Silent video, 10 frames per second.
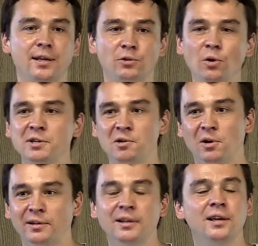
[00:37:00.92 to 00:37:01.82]
at
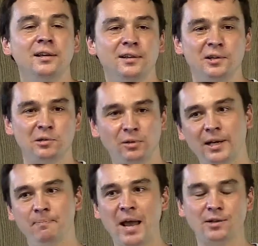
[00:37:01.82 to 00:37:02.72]
DockerCon, to
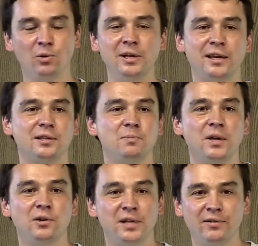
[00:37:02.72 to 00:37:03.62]
like packed audience,
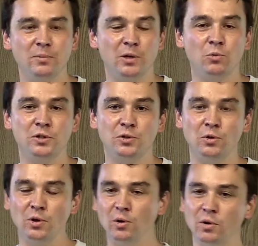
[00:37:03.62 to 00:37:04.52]
because everybody wants to
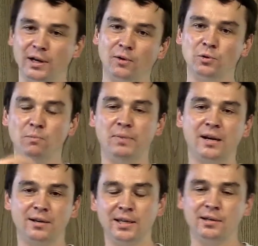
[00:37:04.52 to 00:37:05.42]
know how to
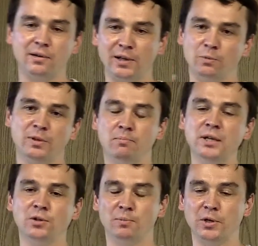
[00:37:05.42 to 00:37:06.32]
better integrate with
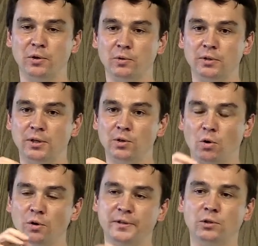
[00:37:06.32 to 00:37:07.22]
Bigtop code,
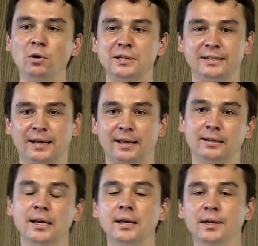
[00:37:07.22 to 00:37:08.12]
on the Docker side,
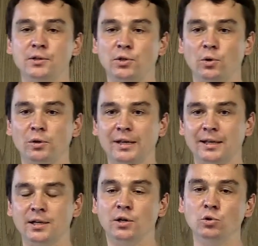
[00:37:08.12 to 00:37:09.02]
so
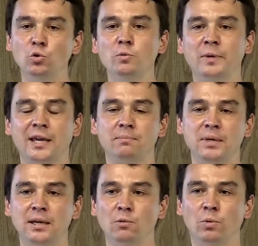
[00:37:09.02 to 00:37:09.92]
that Hadoop can
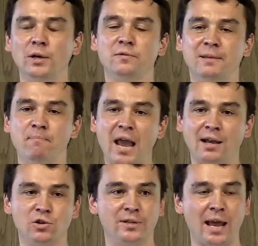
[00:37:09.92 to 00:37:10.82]
be one of the
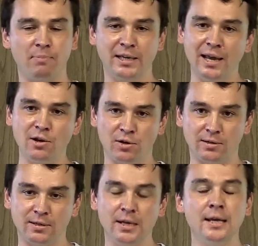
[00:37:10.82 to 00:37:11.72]
packaged applications